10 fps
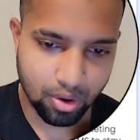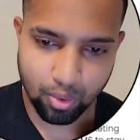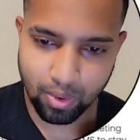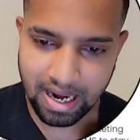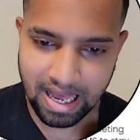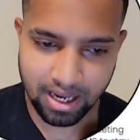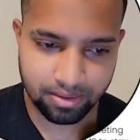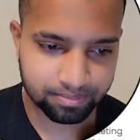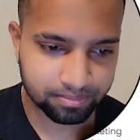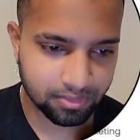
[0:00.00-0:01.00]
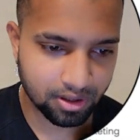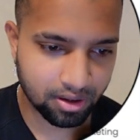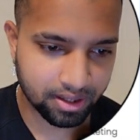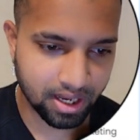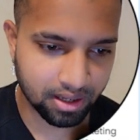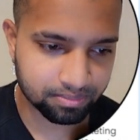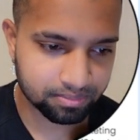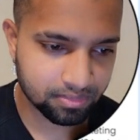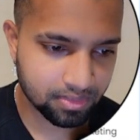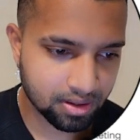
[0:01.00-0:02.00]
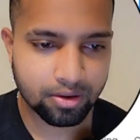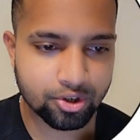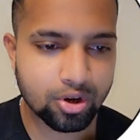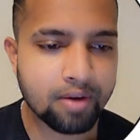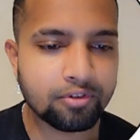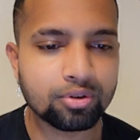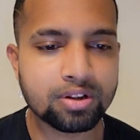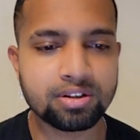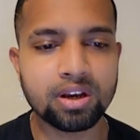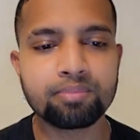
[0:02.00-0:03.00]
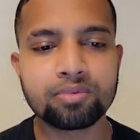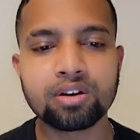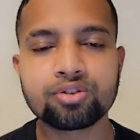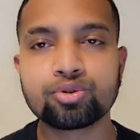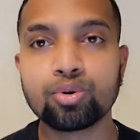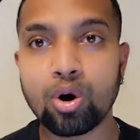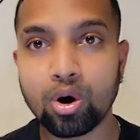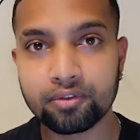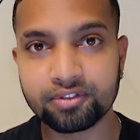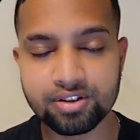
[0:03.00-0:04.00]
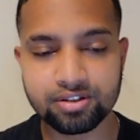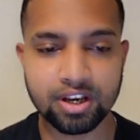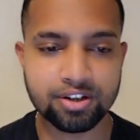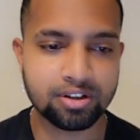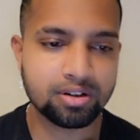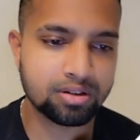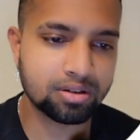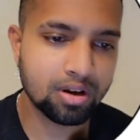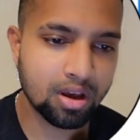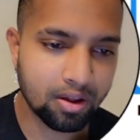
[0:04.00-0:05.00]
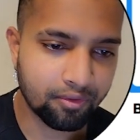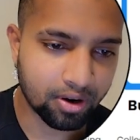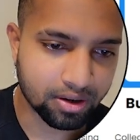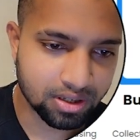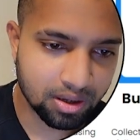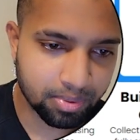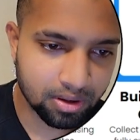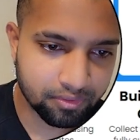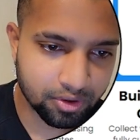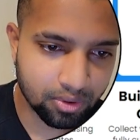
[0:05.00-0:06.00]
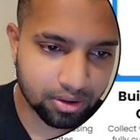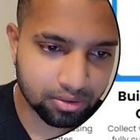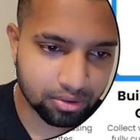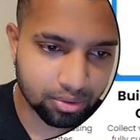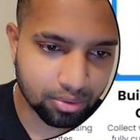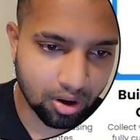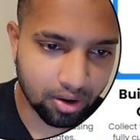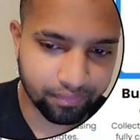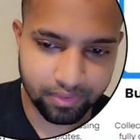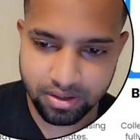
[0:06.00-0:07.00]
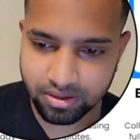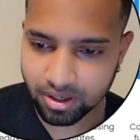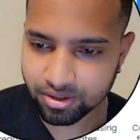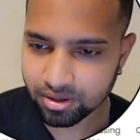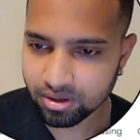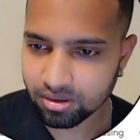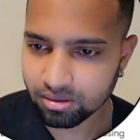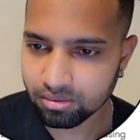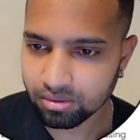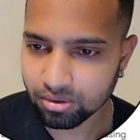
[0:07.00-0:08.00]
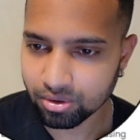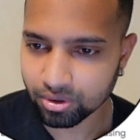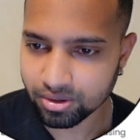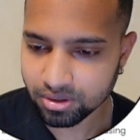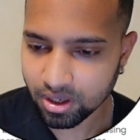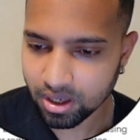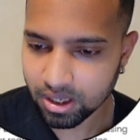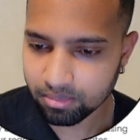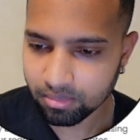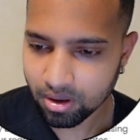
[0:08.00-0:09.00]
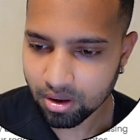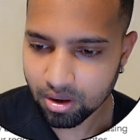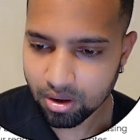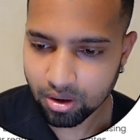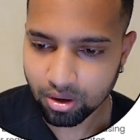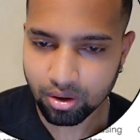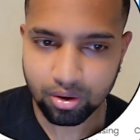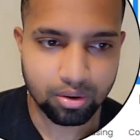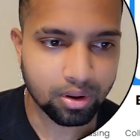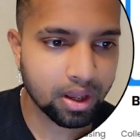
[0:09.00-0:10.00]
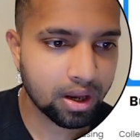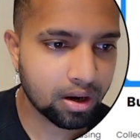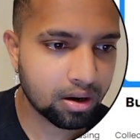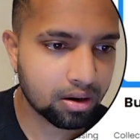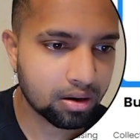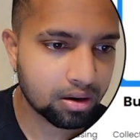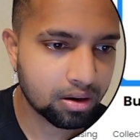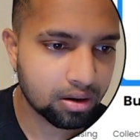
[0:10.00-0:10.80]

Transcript: Voila, look at that. So you have to do the same things to all of these sections. For example, if you want to do on this section, do the same, go there,